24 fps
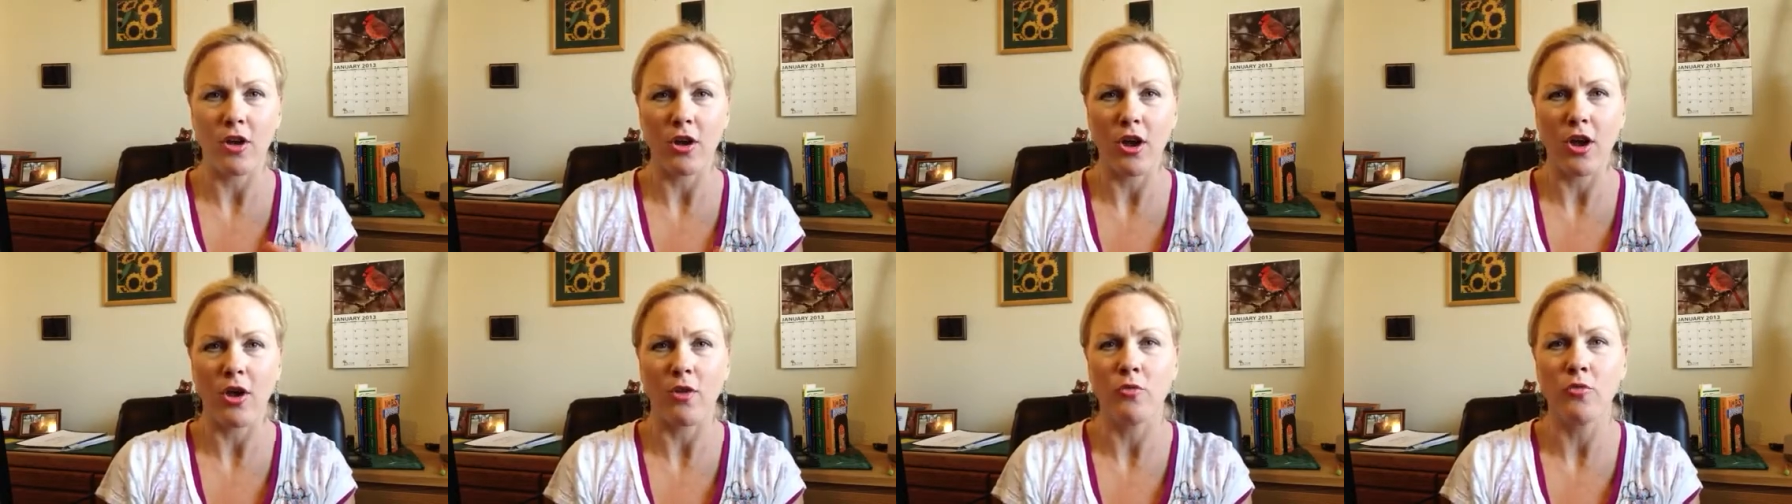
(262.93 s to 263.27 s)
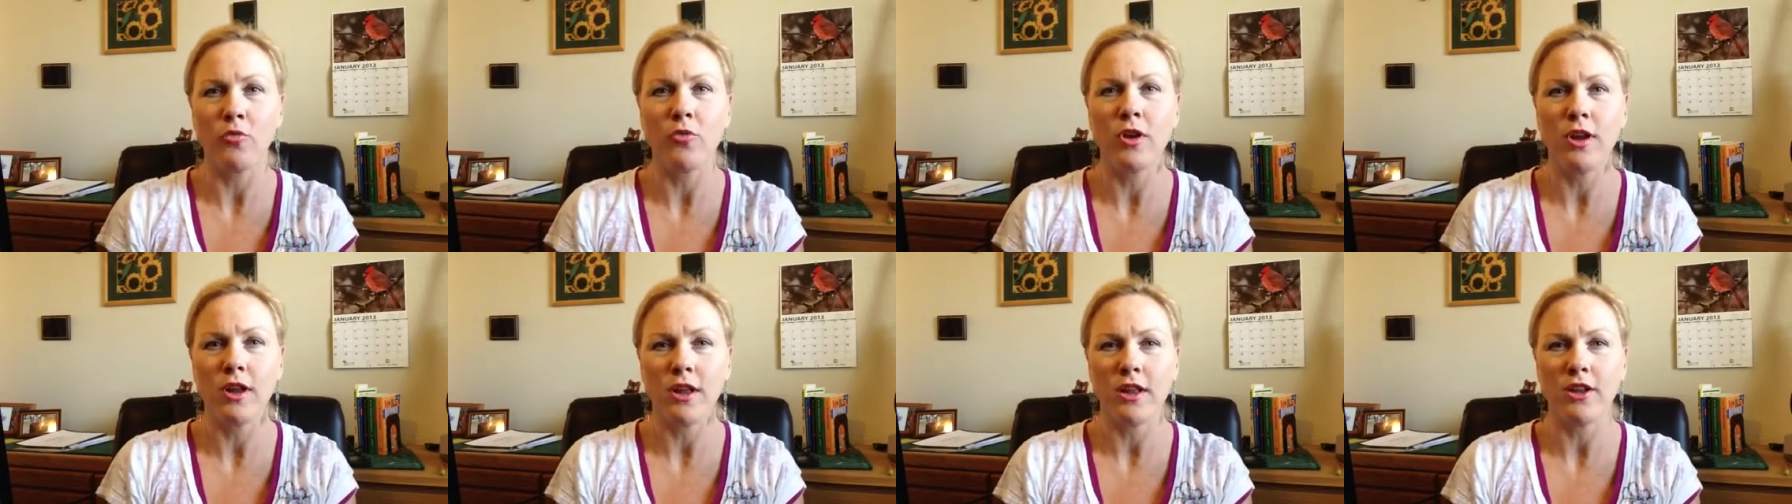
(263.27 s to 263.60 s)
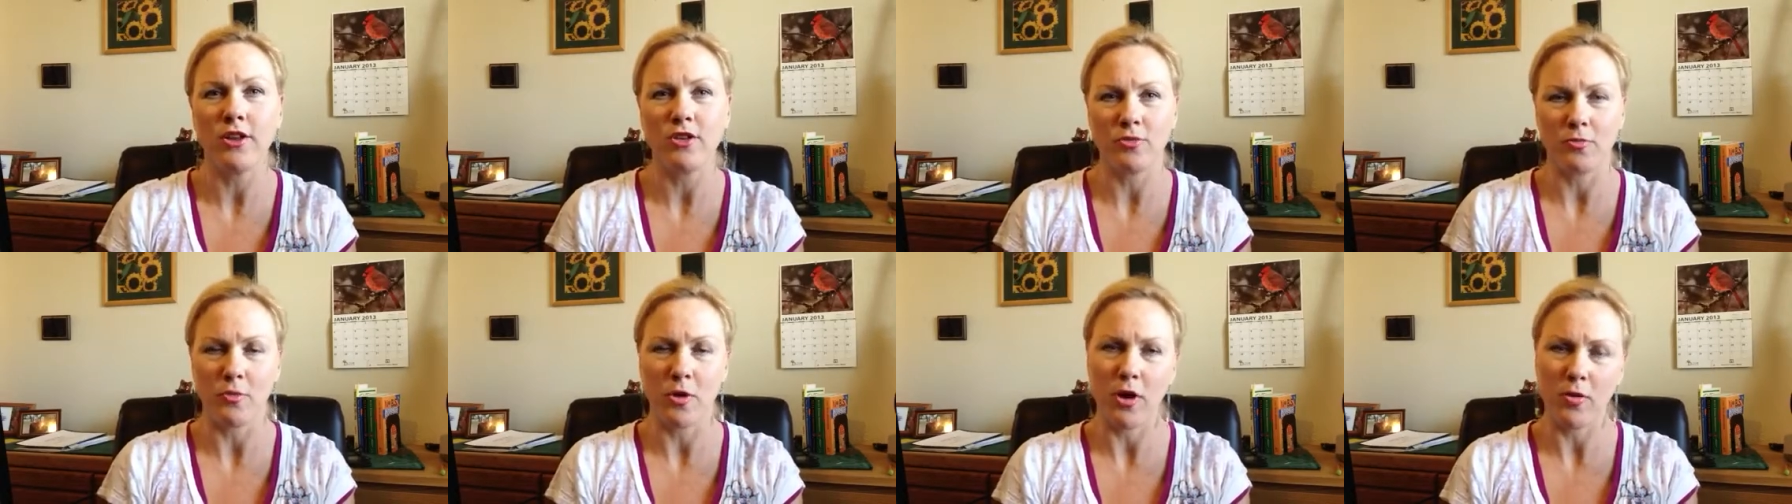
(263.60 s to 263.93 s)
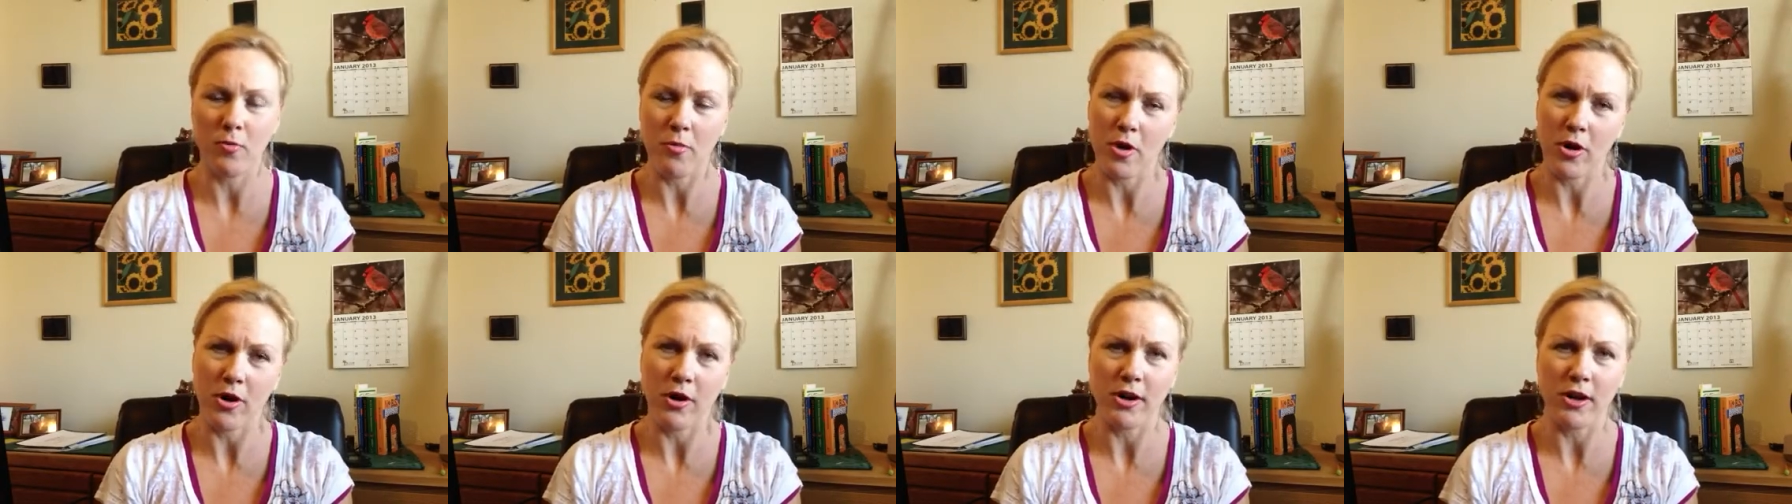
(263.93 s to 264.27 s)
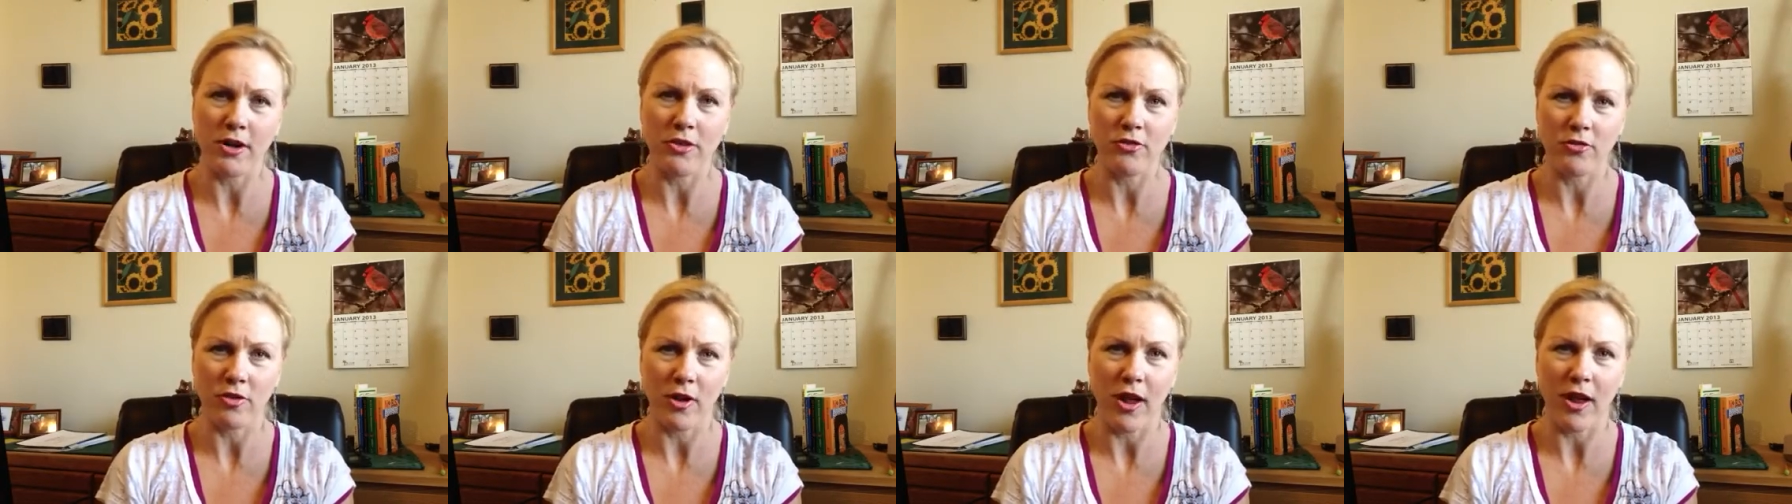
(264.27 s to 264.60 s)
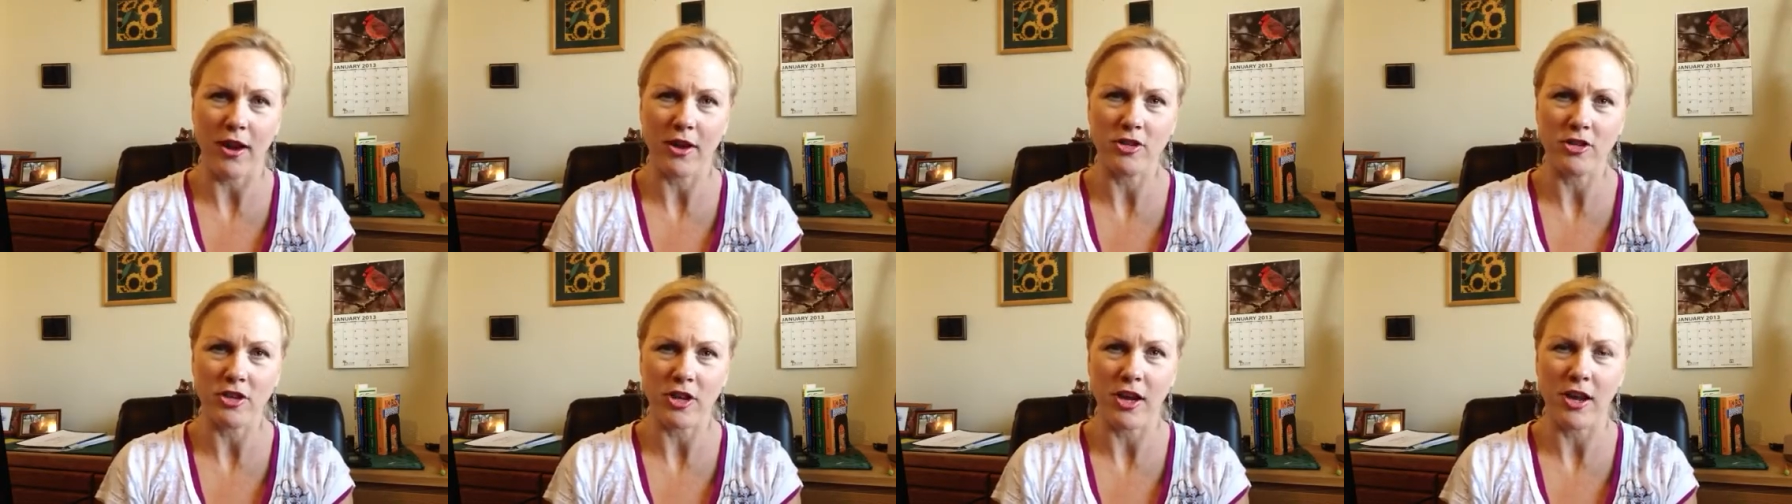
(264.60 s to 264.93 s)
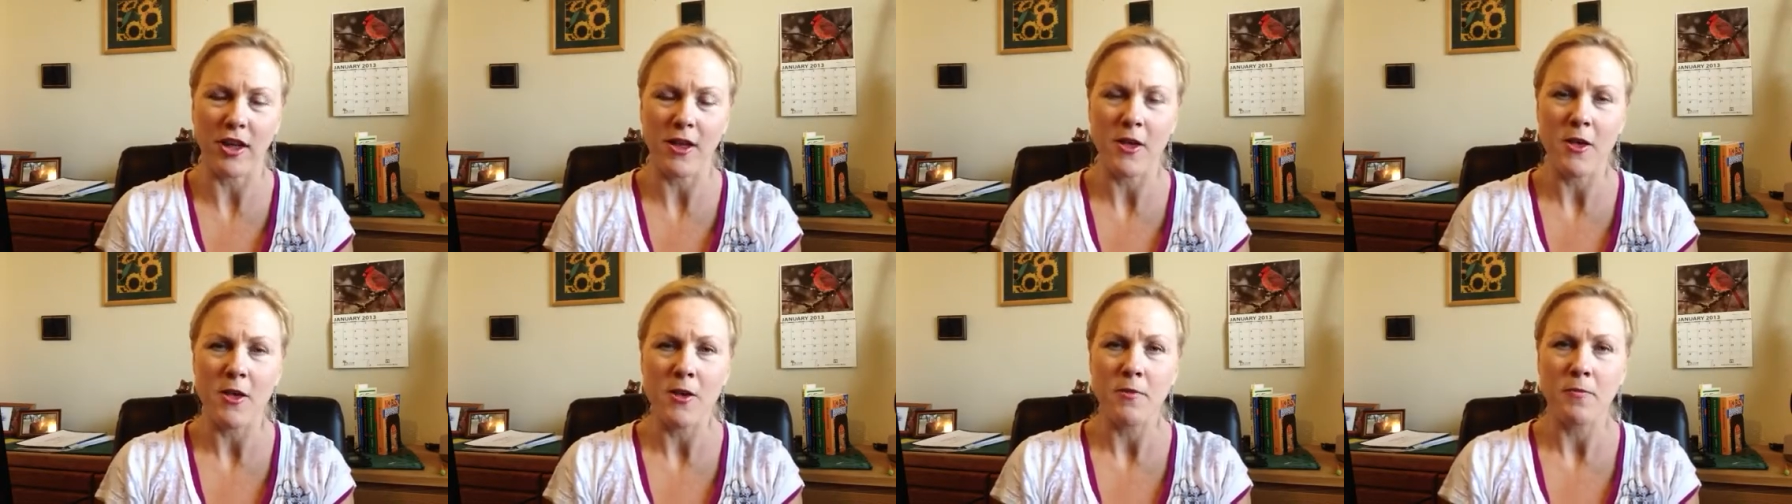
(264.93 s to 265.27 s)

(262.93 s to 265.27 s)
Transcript: a really smart marketing strategy,